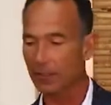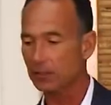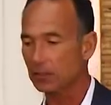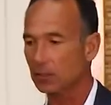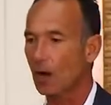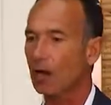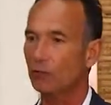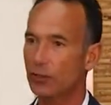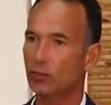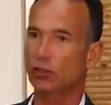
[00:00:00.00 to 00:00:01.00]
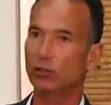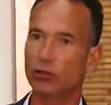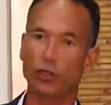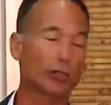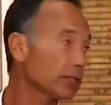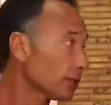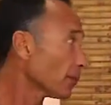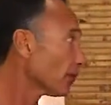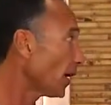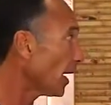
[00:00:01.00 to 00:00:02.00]
does it solve, what solution does it
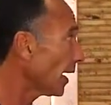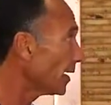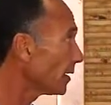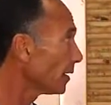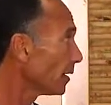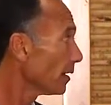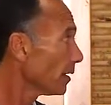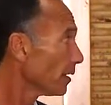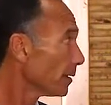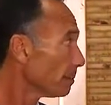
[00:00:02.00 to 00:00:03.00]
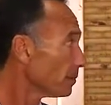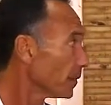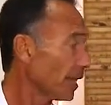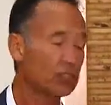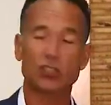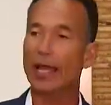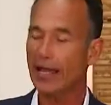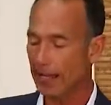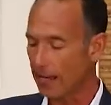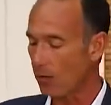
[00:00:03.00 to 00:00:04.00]
provide, and
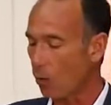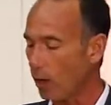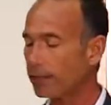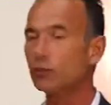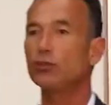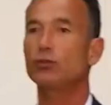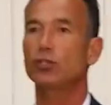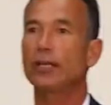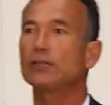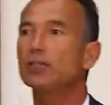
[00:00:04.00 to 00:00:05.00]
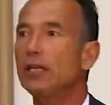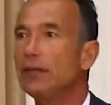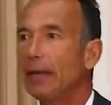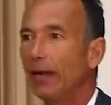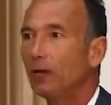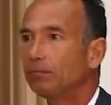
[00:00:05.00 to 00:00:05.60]
say it in a 1 or 2 sentence email.